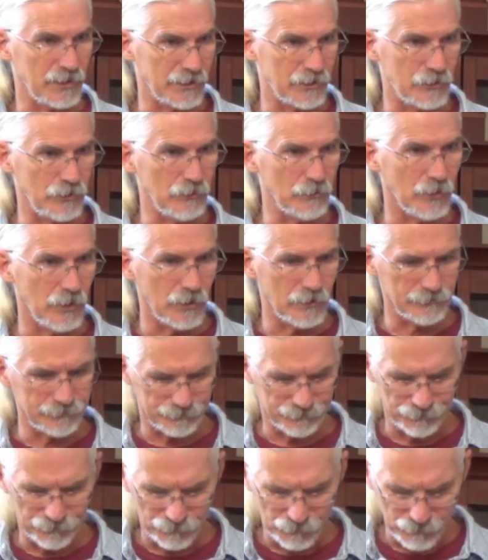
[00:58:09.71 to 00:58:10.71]
like you are,
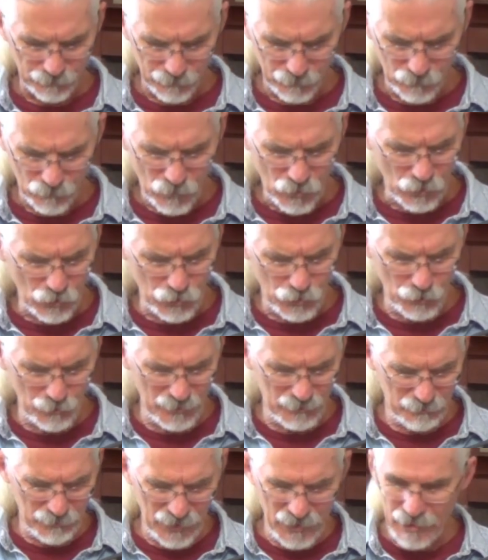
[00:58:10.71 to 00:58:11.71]
a
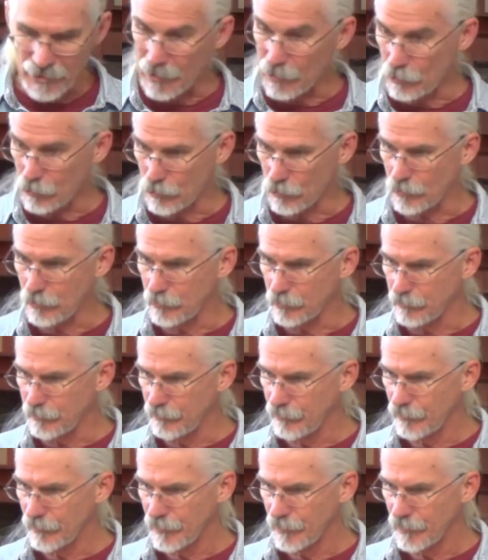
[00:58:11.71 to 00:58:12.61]
human being and a Jew.